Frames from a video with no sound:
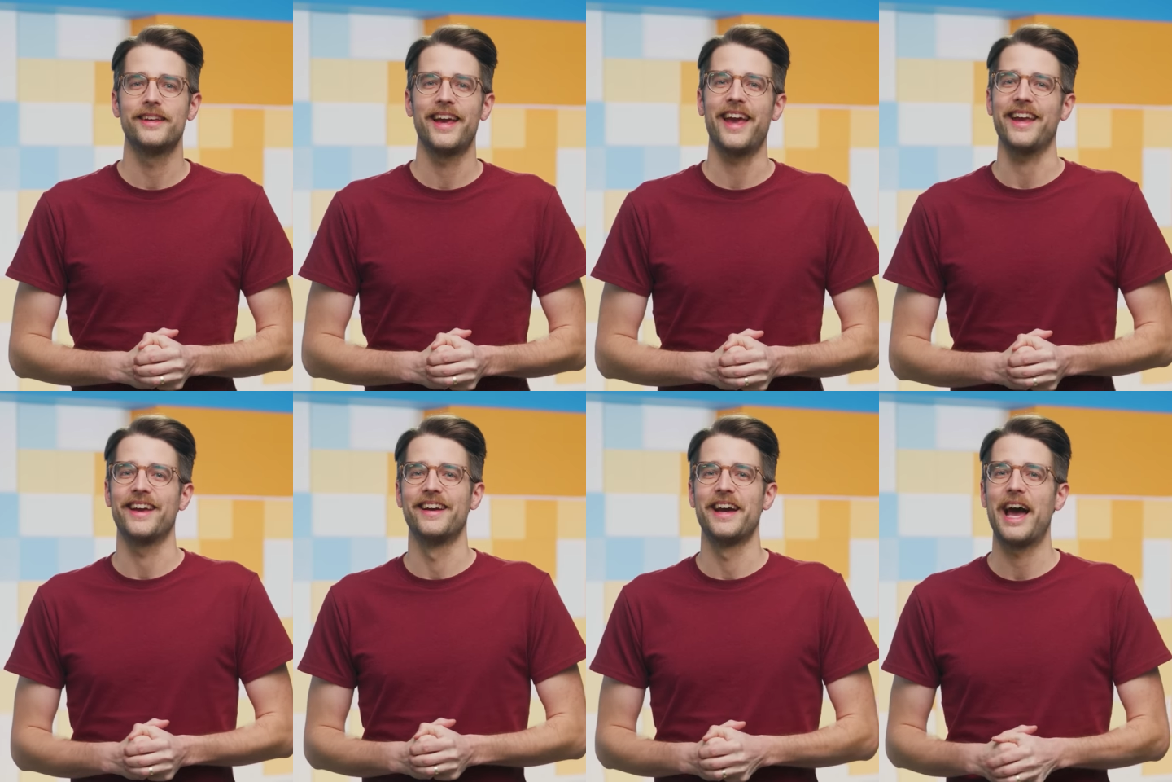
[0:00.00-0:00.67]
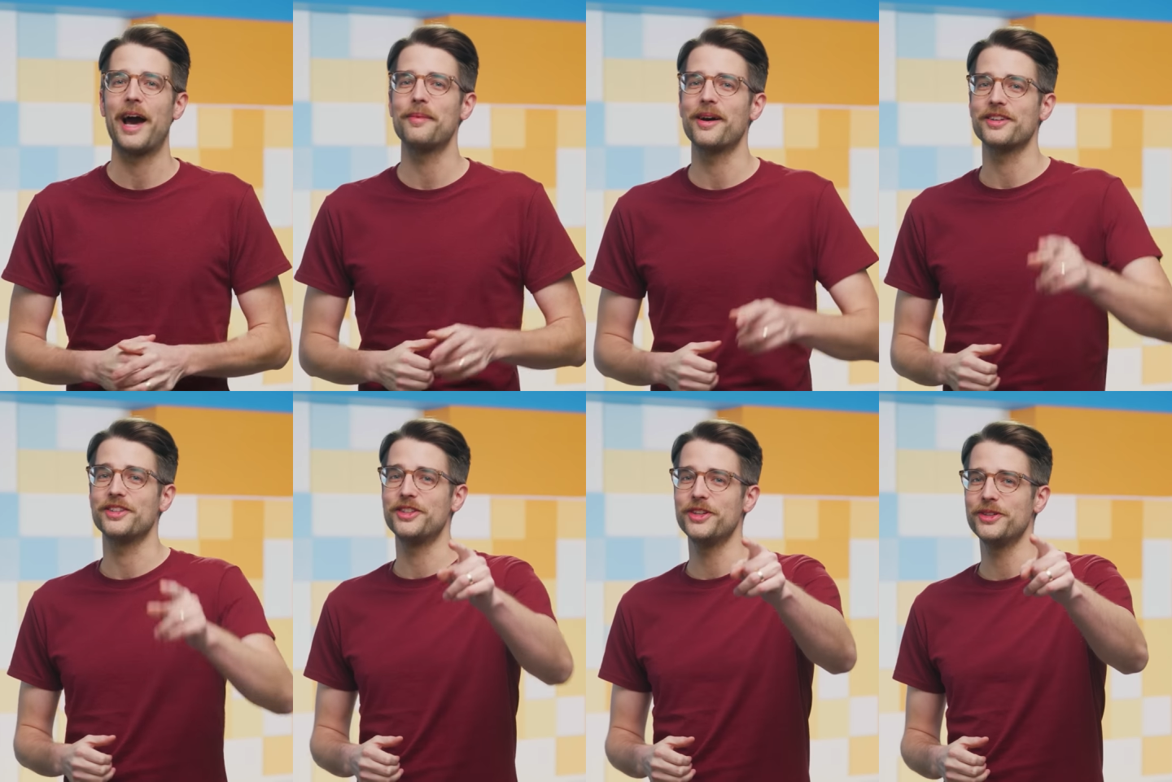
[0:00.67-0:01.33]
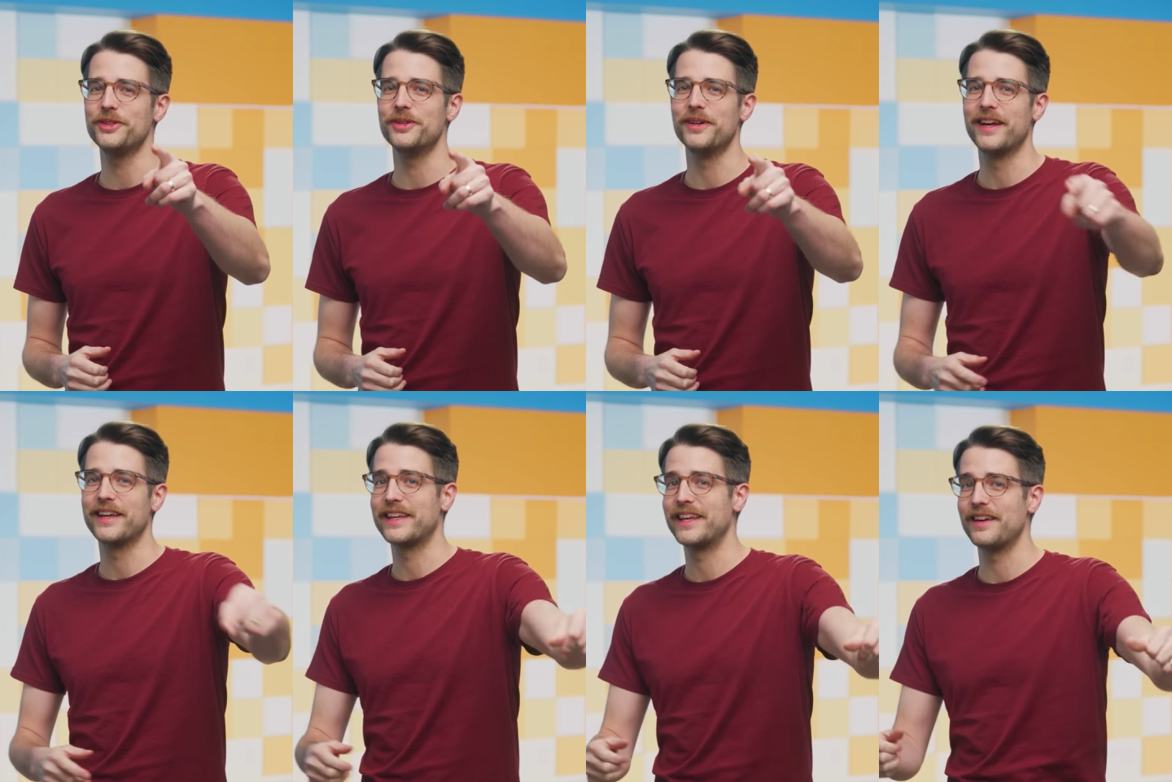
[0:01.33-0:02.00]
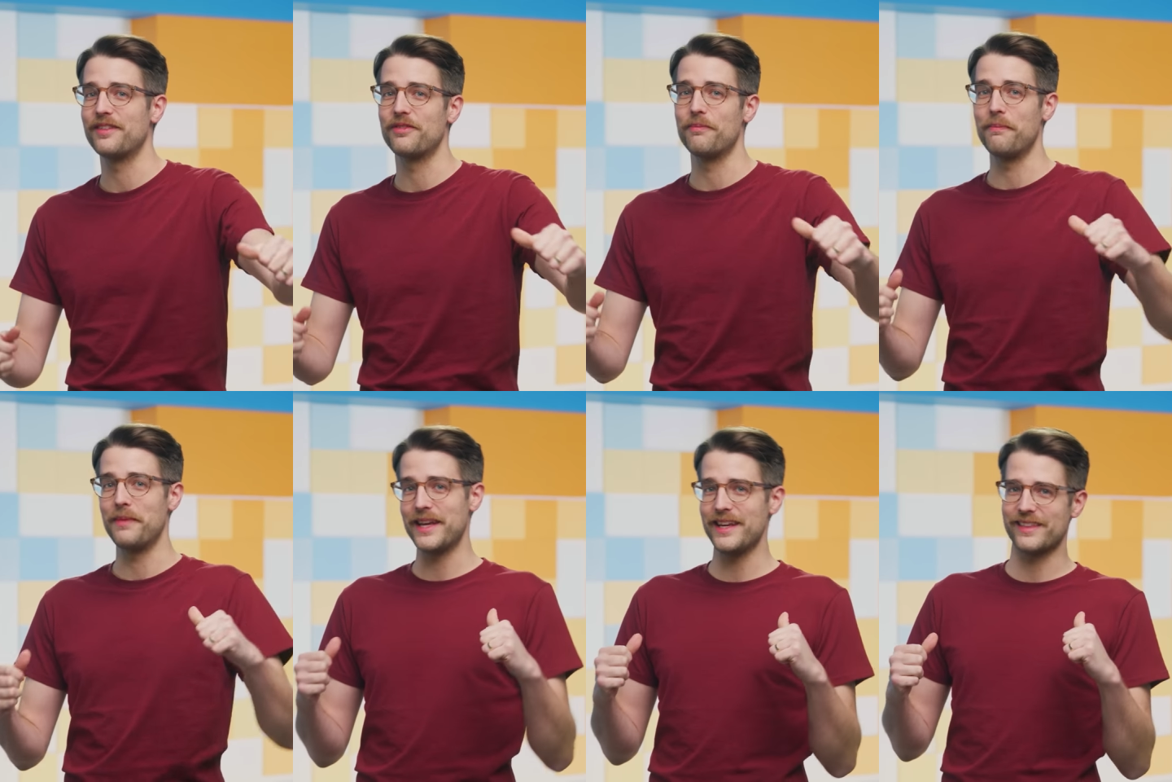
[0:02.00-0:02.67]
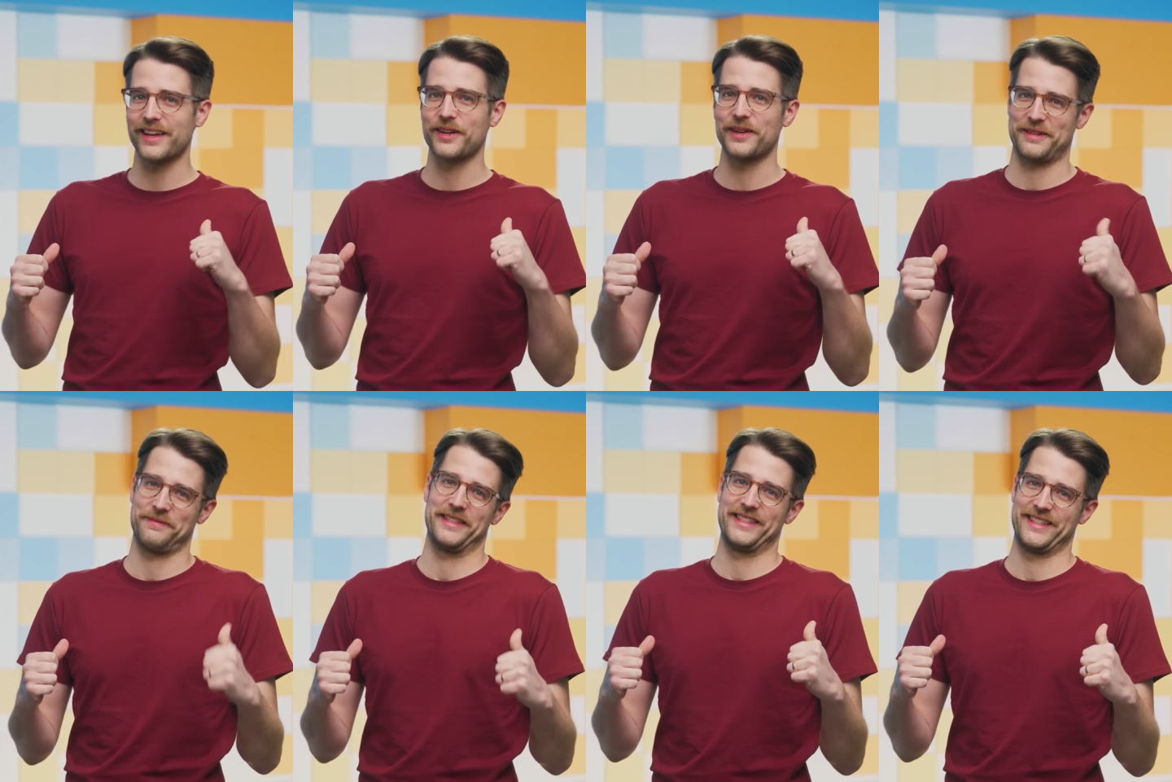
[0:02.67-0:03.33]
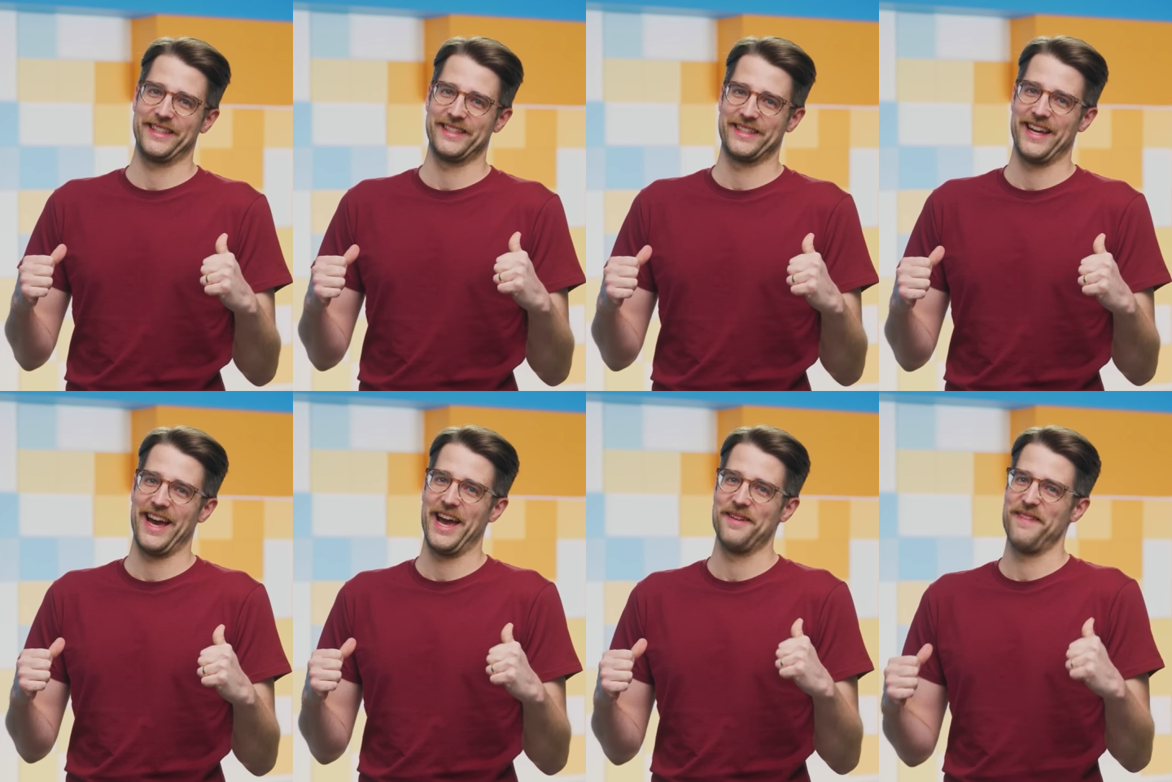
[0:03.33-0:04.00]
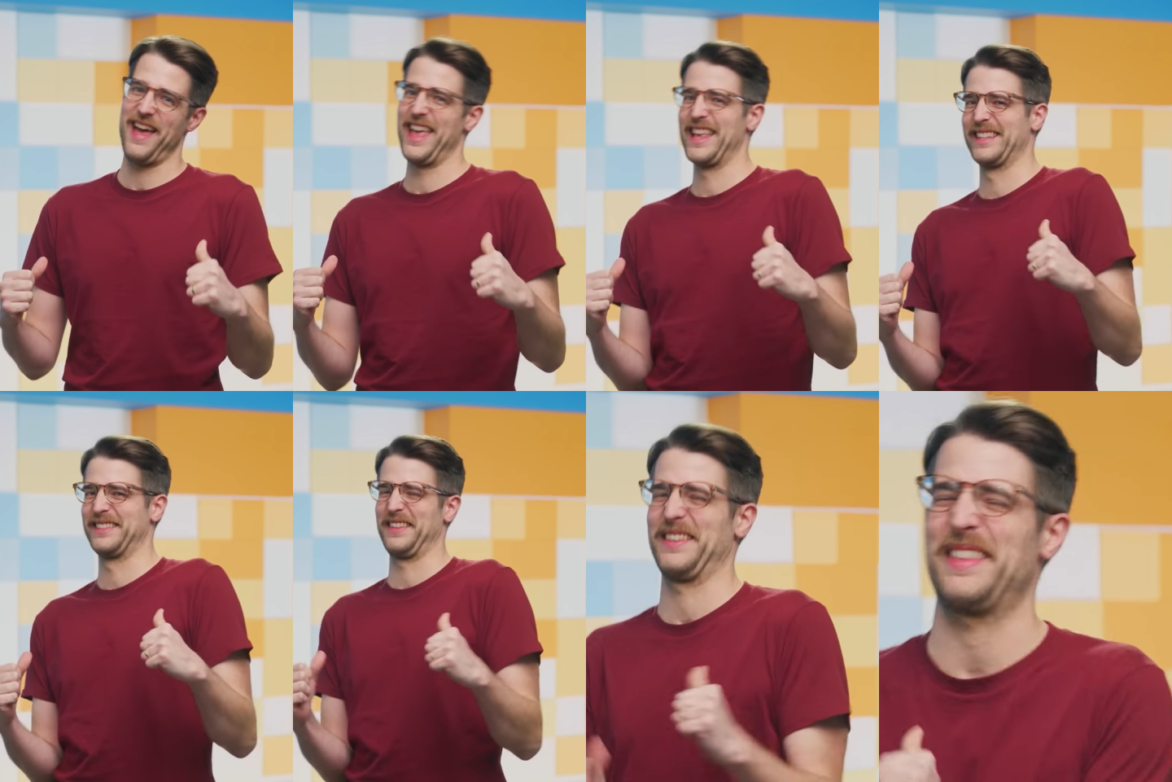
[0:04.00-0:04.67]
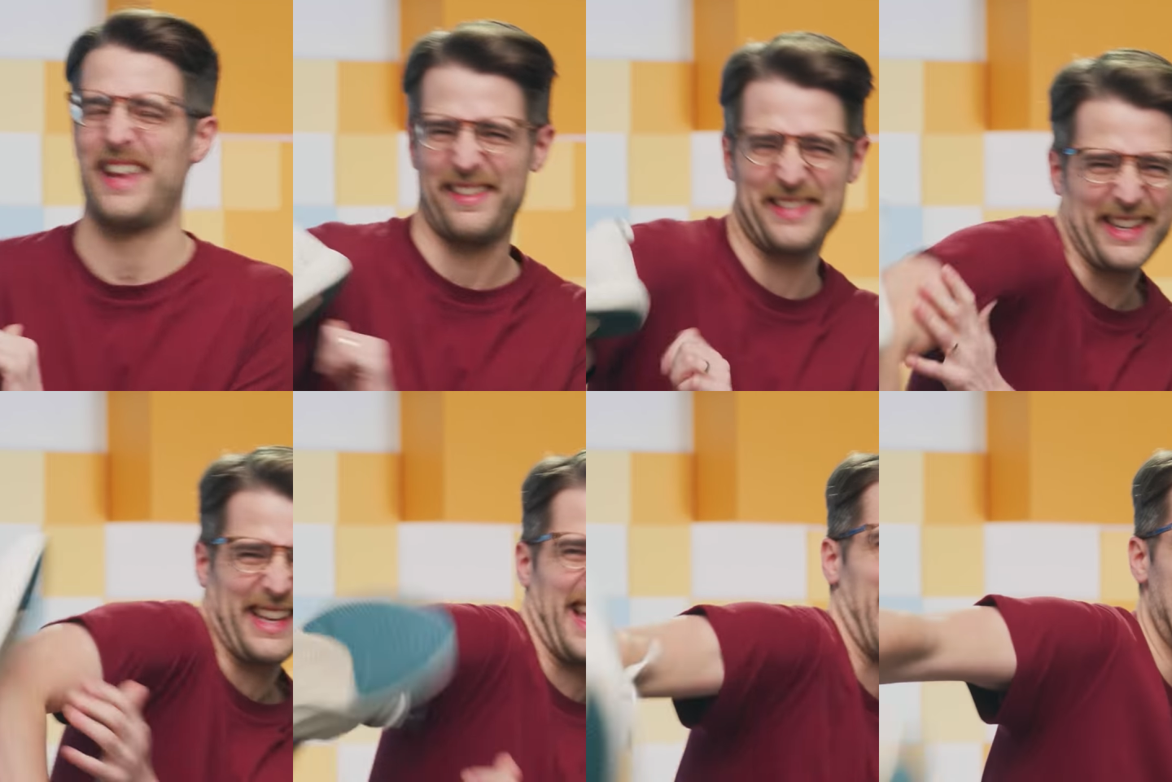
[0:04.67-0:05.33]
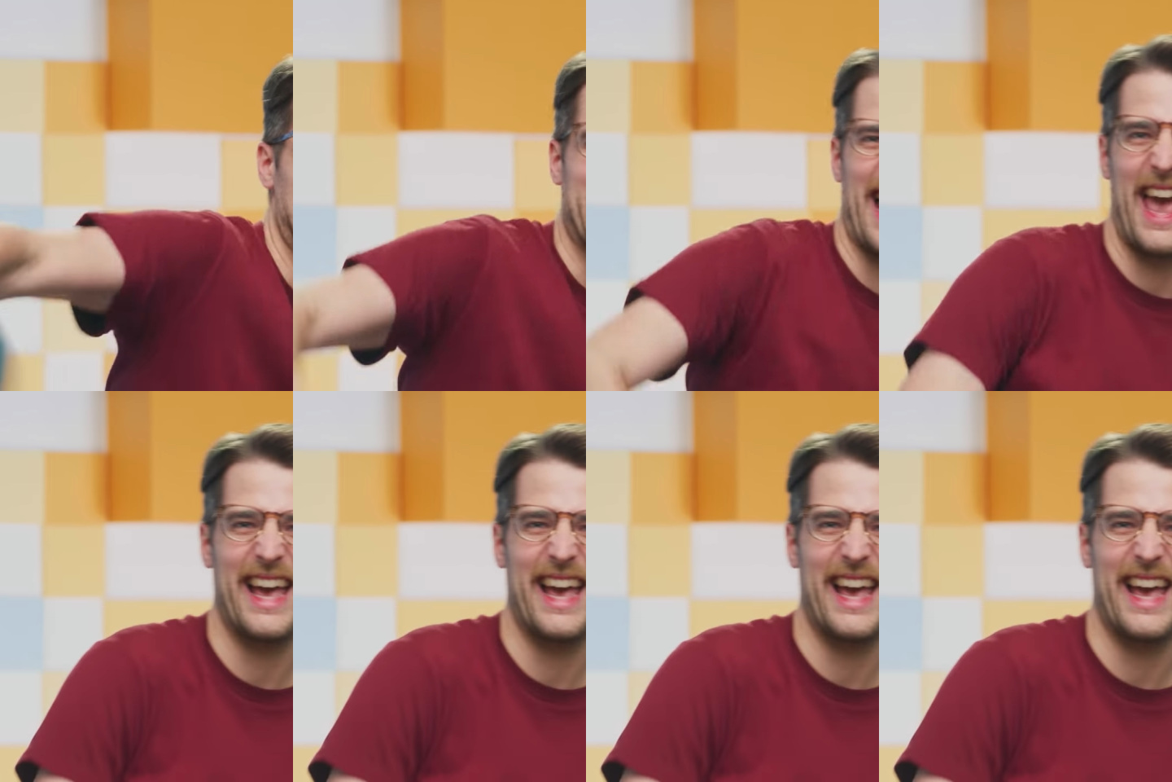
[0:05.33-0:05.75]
Hey, how about you give me the quick bits this time? Shoot, again.